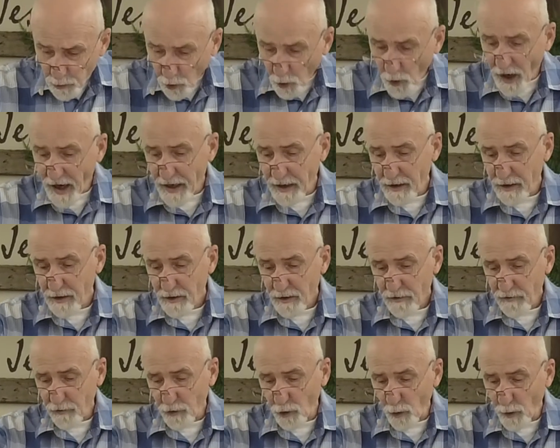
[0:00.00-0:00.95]
pray
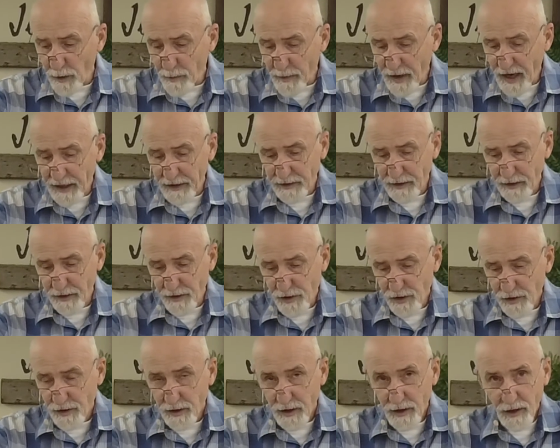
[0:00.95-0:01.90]
for
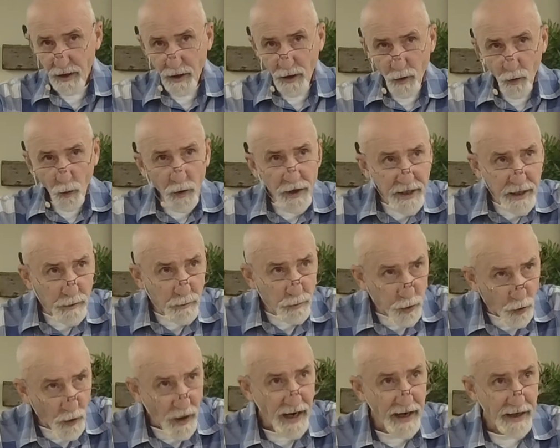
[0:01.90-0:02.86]
repentance. We can
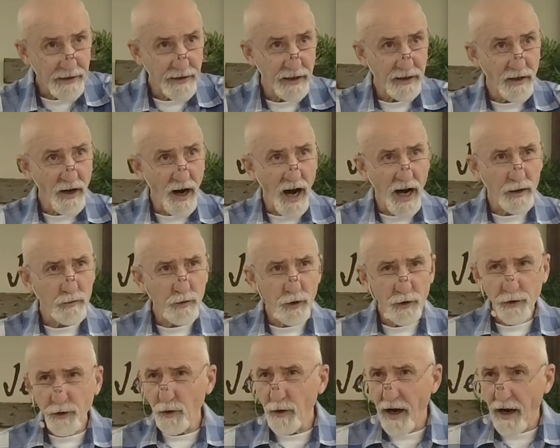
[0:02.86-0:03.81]
pray that God will
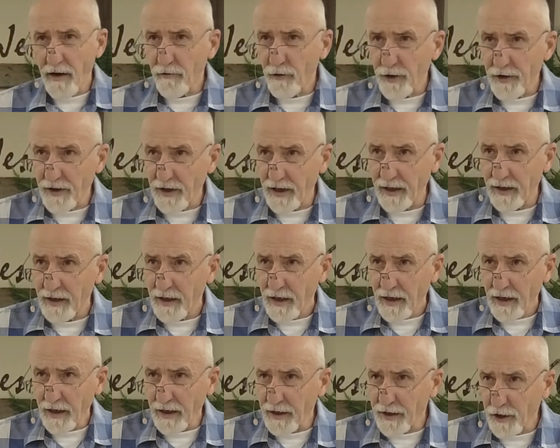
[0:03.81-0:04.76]
do everything
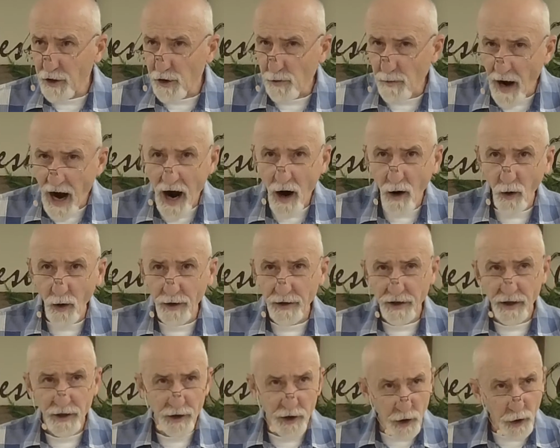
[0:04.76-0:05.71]
in his power
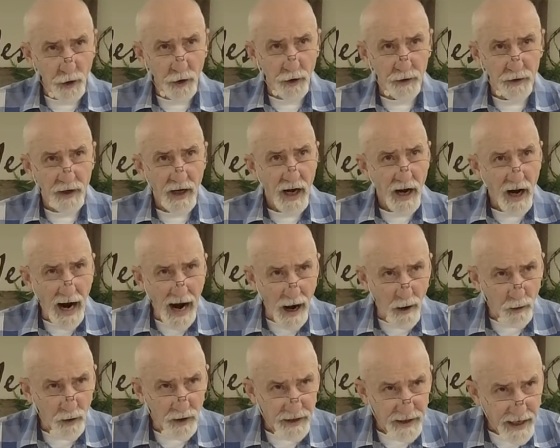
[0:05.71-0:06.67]
to turn
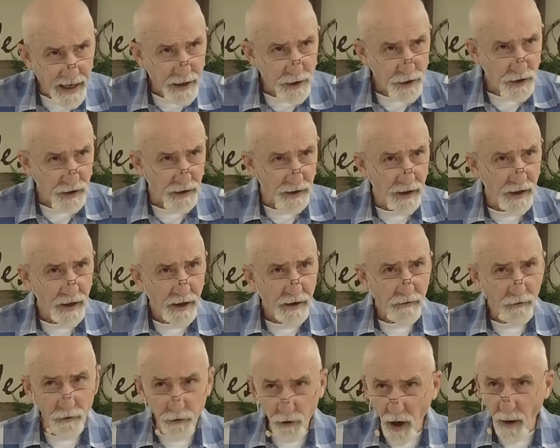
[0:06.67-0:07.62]
our nation
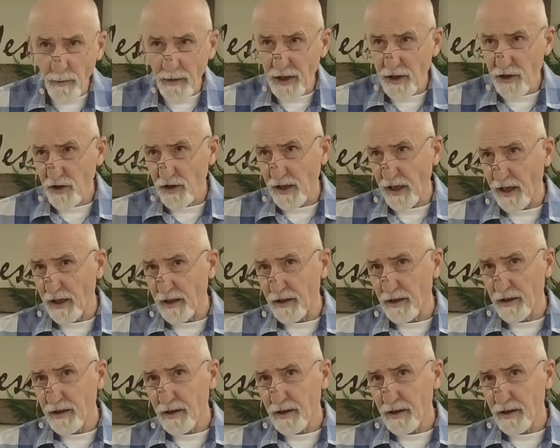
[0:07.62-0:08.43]
from its sin